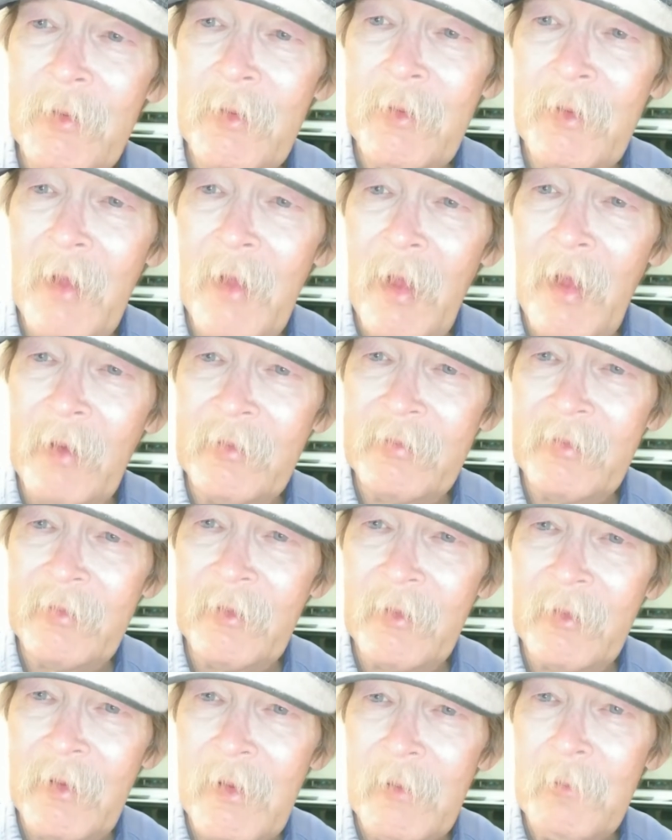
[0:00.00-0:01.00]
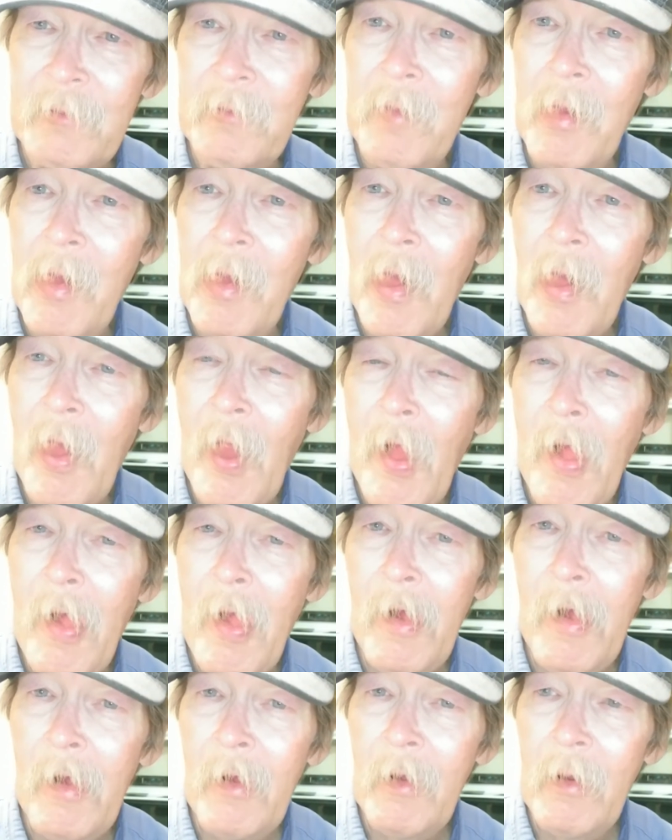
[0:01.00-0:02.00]
the Axon M.
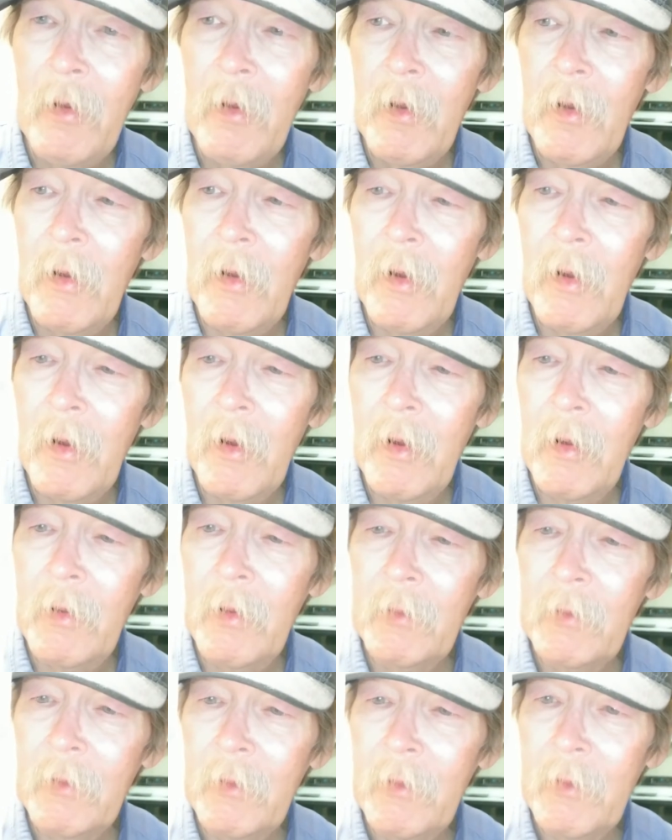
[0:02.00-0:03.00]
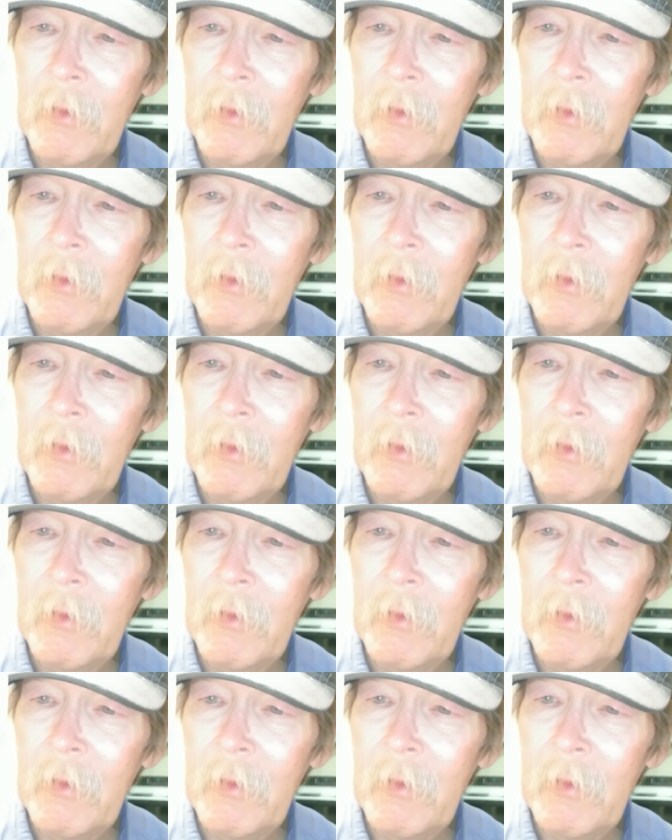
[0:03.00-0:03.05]
Uh,